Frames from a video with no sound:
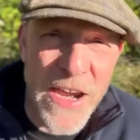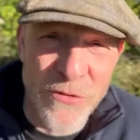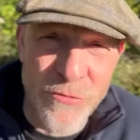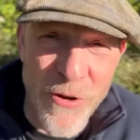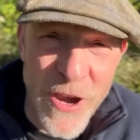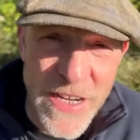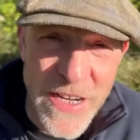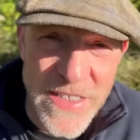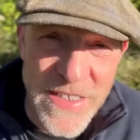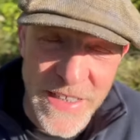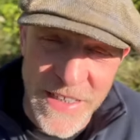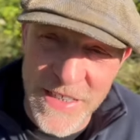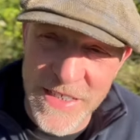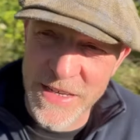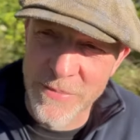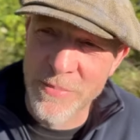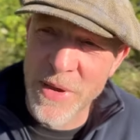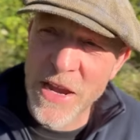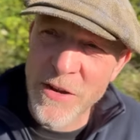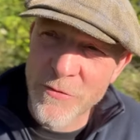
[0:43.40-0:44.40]
writing
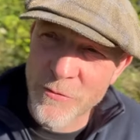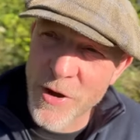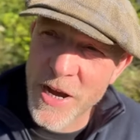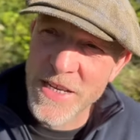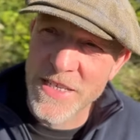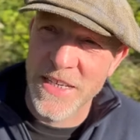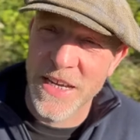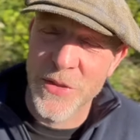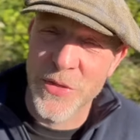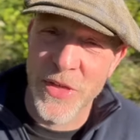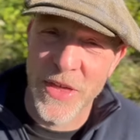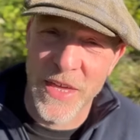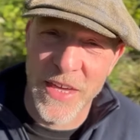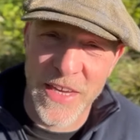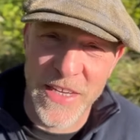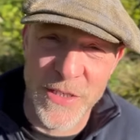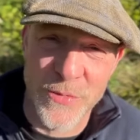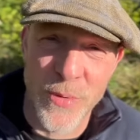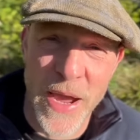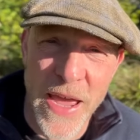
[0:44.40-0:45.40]
is. And bad writing, I
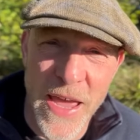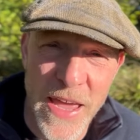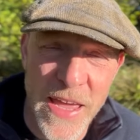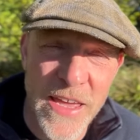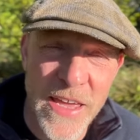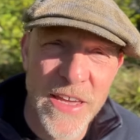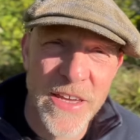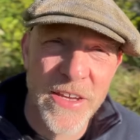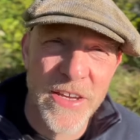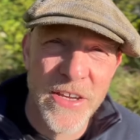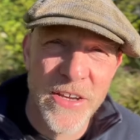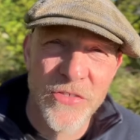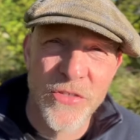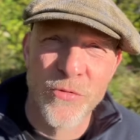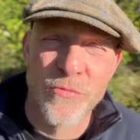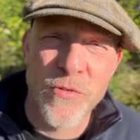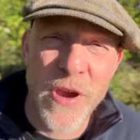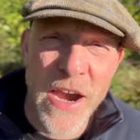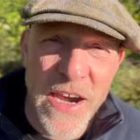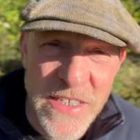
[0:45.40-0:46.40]
think, is where
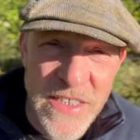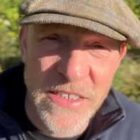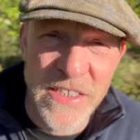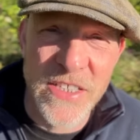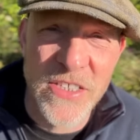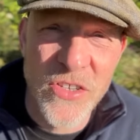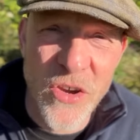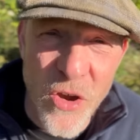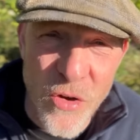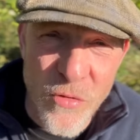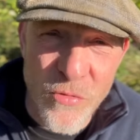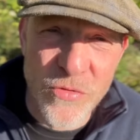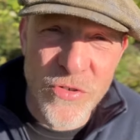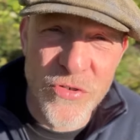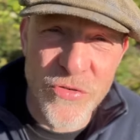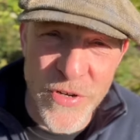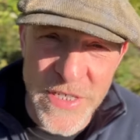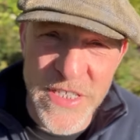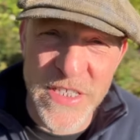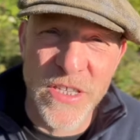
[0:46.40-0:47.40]
the writer does not
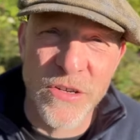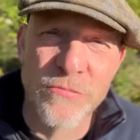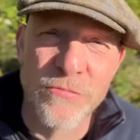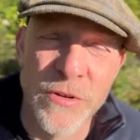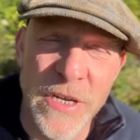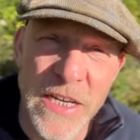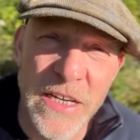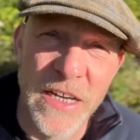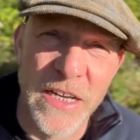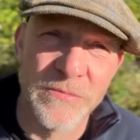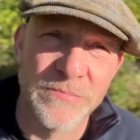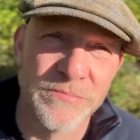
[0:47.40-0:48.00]
trust the reader.